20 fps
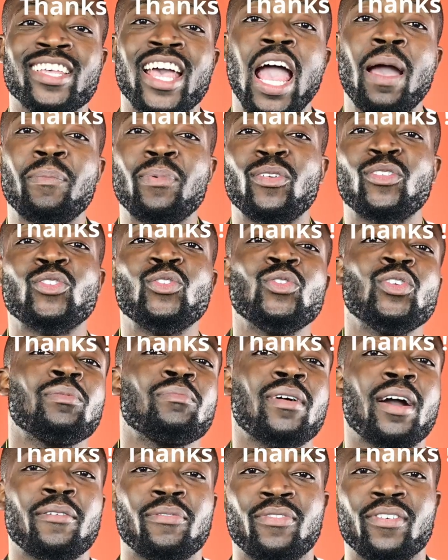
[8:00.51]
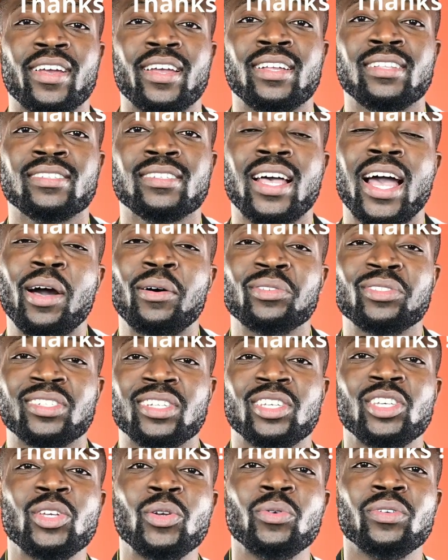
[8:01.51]
Happy shooting, my friends. I will
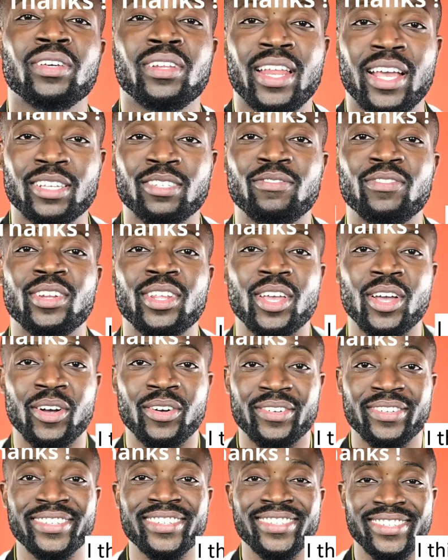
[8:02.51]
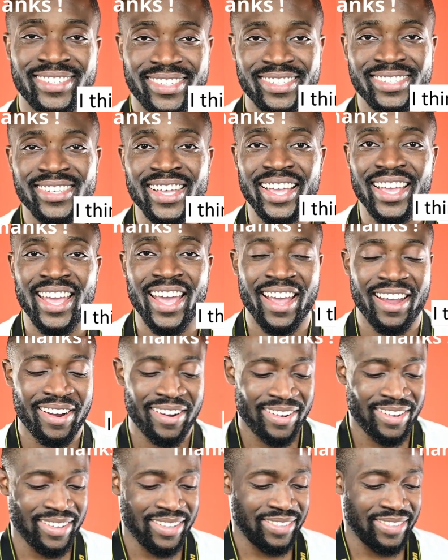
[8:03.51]
see you in the next video. Take care.